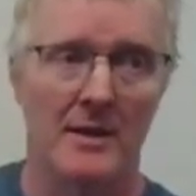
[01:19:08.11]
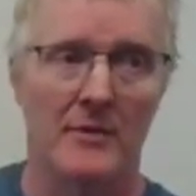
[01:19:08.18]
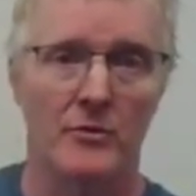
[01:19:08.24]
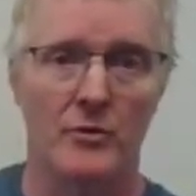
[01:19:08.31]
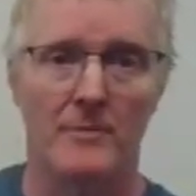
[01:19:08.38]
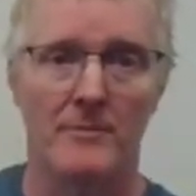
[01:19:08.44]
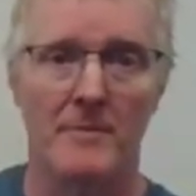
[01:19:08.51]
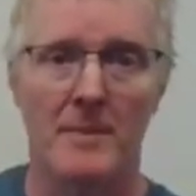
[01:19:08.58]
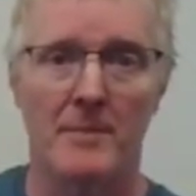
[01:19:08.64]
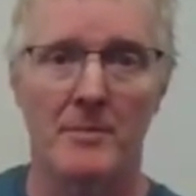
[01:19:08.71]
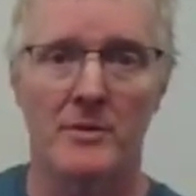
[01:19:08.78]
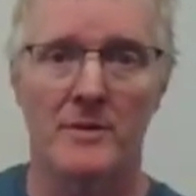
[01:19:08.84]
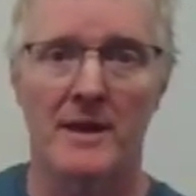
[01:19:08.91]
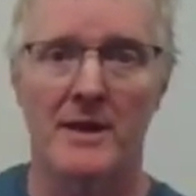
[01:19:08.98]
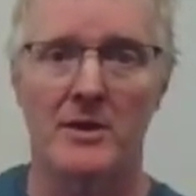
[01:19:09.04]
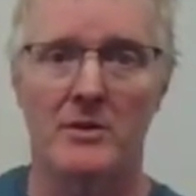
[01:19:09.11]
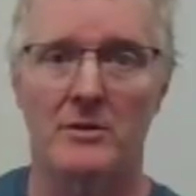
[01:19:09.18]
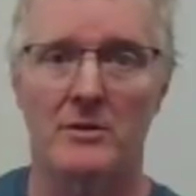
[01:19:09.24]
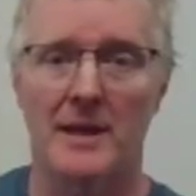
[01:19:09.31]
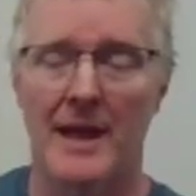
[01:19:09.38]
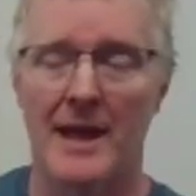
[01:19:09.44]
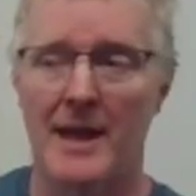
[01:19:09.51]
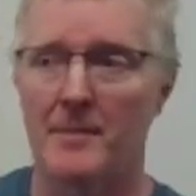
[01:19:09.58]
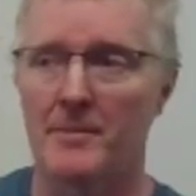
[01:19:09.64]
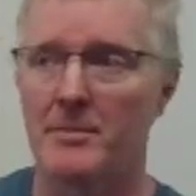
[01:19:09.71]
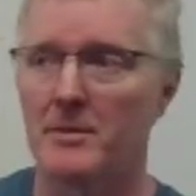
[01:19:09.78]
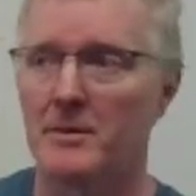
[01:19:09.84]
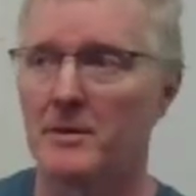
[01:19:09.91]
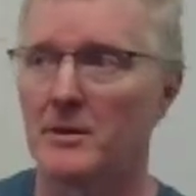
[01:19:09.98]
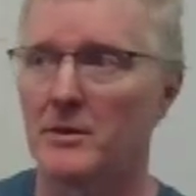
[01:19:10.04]
Remember that your
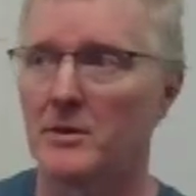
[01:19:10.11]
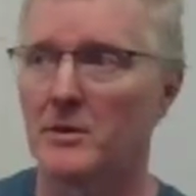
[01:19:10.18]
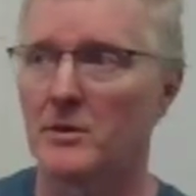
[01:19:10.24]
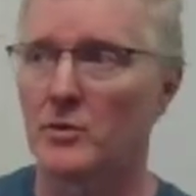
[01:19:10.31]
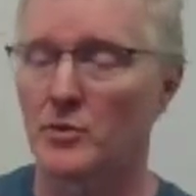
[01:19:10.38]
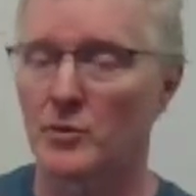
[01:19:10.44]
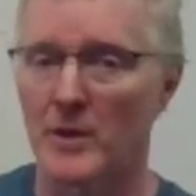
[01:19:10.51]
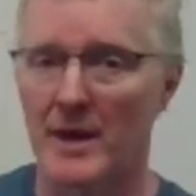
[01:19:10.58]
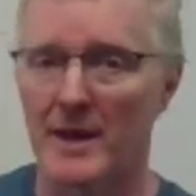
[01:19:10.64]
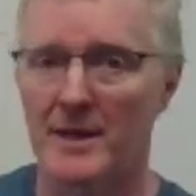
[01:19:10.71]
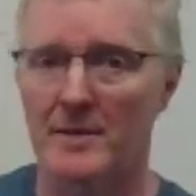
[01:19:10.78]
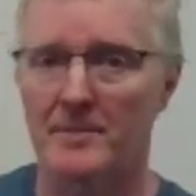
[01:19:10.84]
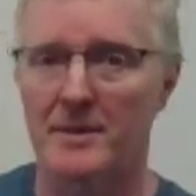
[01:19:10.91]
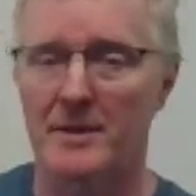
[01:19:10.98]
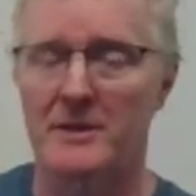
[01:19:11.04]
lab write-up